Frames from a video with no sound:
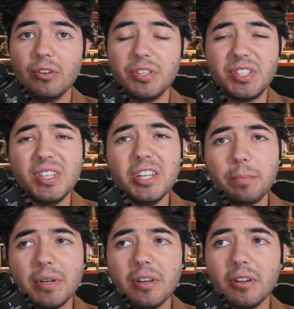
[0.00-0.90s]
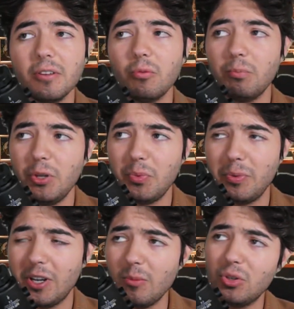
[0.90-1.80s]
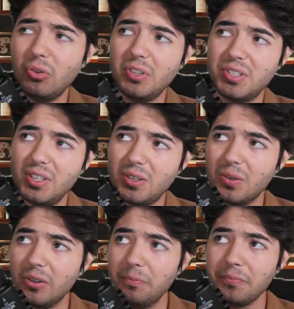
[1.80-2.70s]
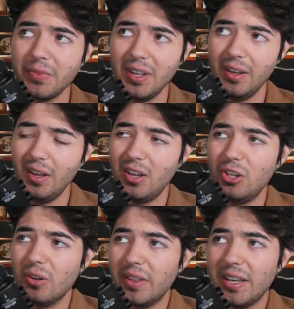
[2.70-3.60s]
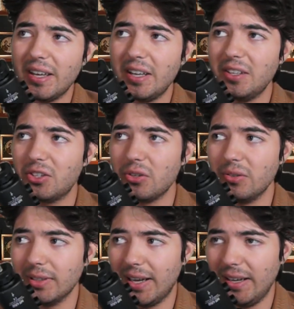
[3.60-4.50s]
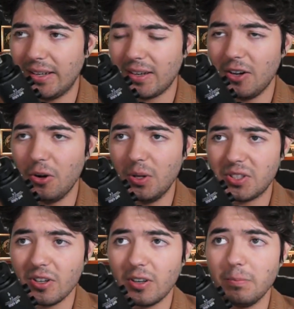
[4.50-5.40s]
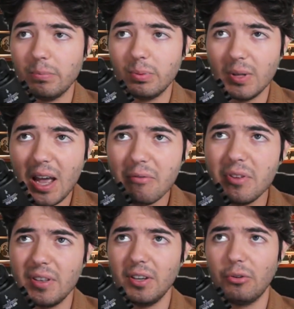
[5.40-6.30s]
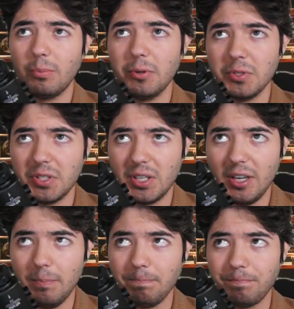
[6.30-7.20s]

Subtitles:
The cynic pill, when people become totally cynical, they get into like, oh, it's everything in crypto is a scam.